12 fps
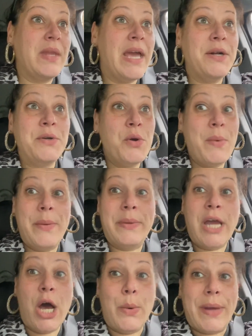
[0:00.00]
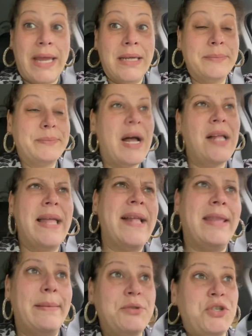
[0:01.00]
I don't know where we're going. I'll
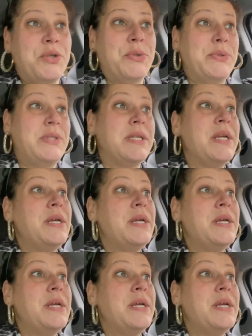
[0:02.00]
let them choose